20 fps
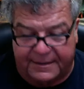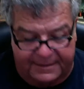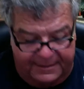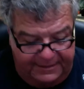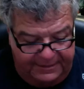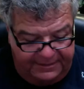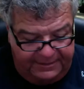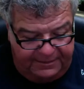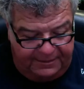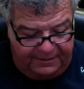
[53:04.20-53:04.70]

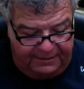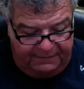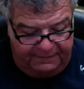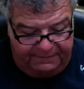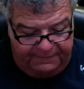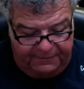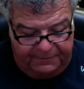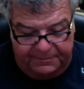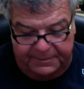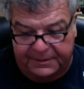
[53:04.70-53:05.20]
Sea Star
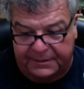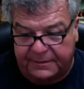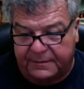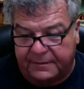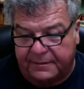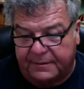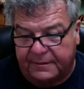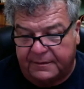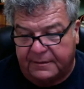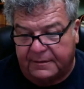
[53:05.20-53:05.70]

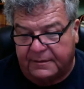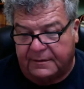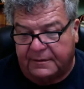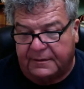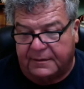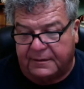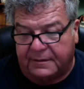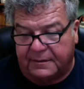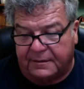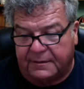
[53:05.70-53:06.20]
filming
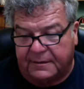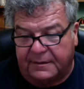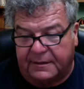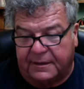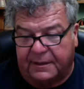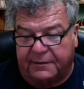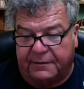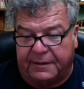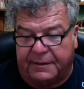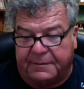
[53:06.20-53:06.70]

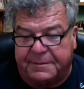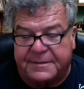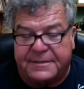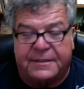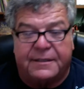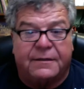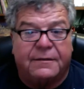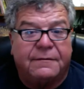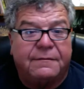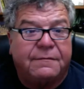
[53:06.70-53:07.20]
another
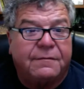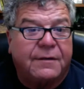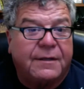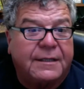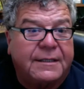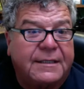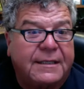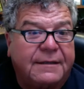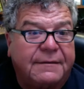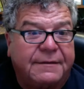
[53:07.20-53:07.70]
episode for
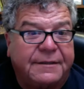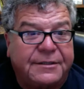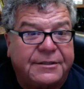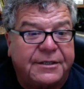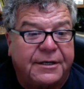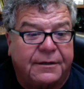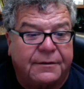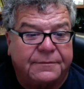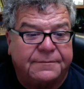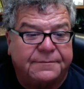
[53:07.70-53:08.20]
the TV
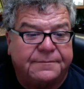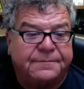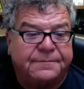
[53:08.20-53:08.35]
show.